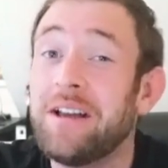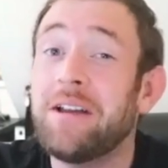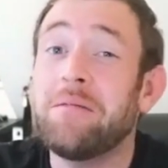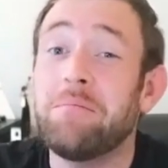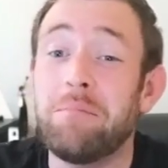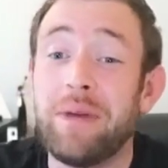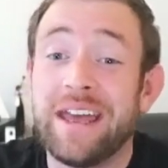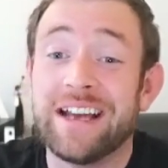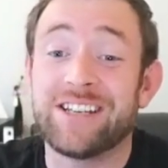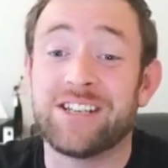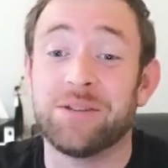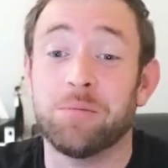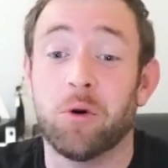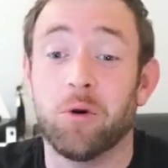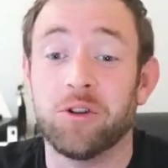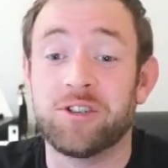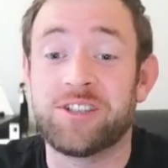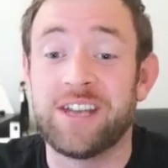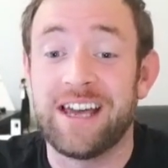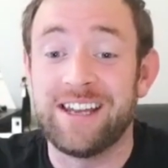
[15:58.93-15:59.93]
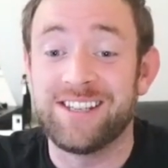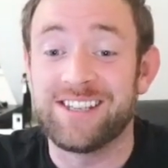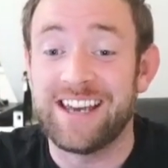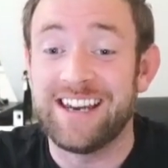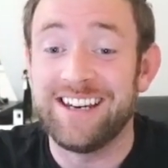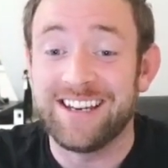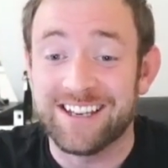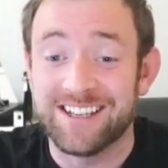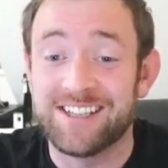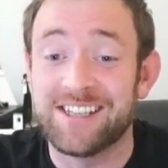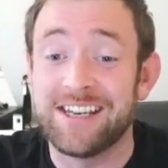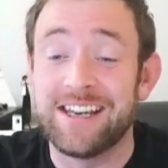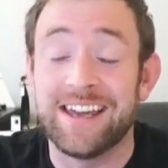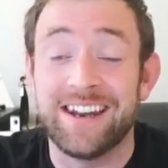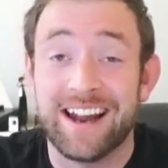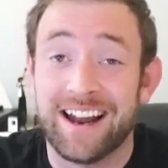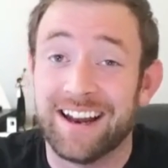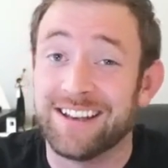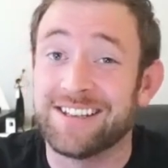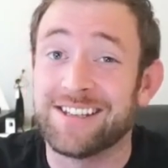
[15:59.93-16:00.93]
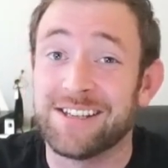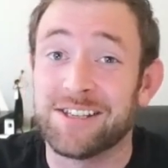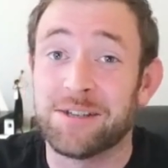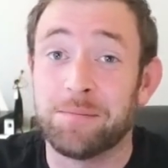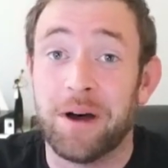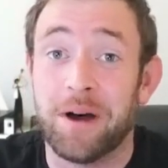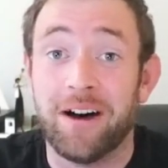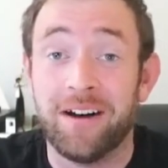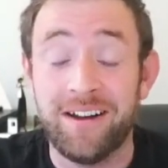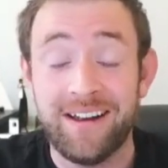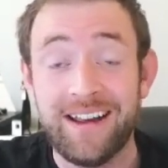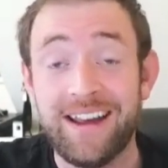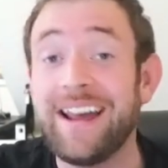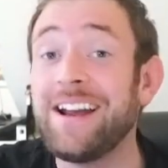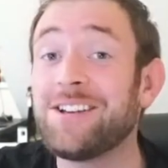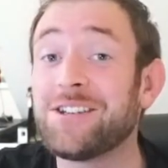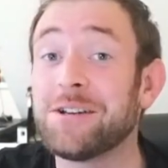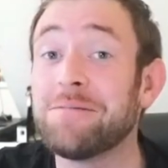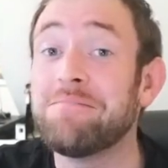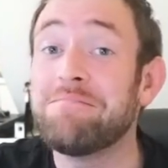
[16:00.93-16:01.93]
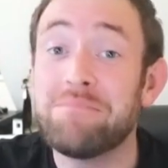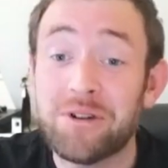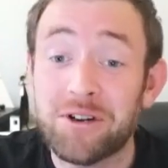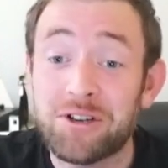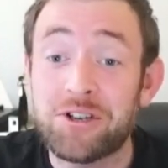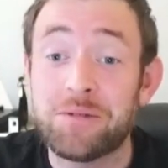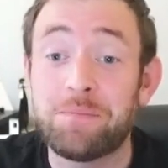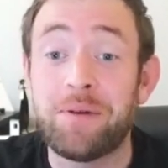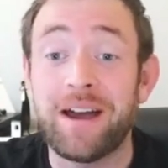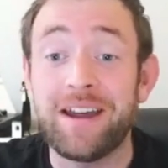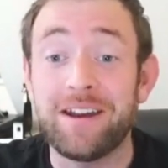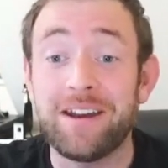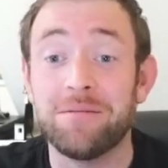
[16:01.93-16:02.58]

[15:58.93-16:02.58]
Makes the most sense, and you can see analysis bar, it's a much better